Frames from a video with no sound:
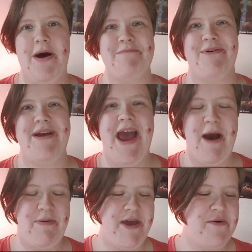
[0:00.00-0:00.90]
I'm pretty
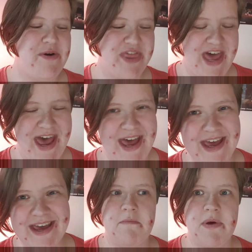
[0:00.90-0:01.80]
happy with that.
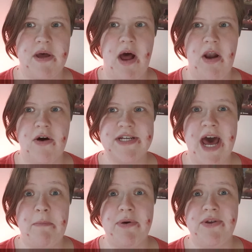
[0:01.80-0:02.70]
But a lot has
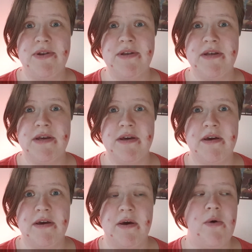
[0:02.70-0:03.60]
happened
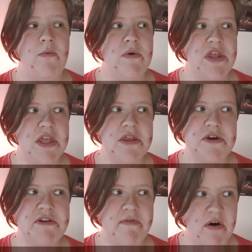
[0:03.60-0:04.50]
within
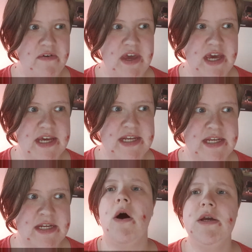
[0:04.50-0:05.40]
those 5 years.
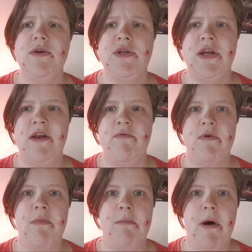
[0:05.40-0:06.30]
I used to live
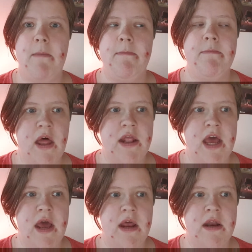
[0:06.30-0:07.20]
with my mum, and
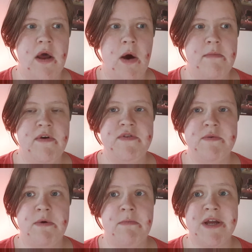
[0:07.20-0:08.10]
then I moved in
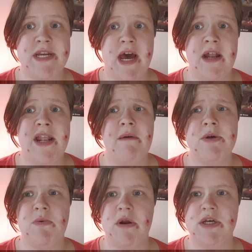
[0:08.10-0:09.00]
with my dad. That
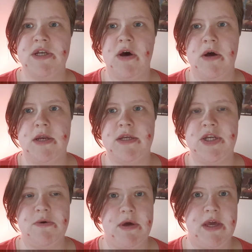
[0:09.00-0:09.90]
was when I started
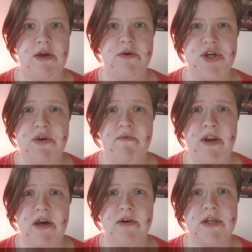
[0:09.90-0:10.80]
doing YouTube
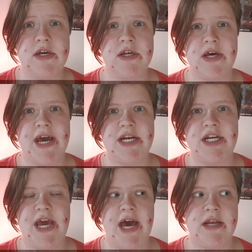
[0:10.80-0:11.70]
videos, because I
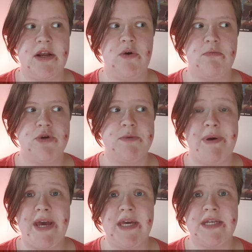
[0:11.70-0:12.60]
actually had a lot more
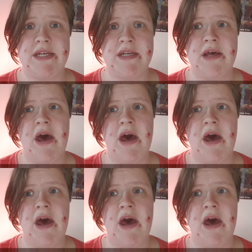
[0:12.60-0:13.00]
space.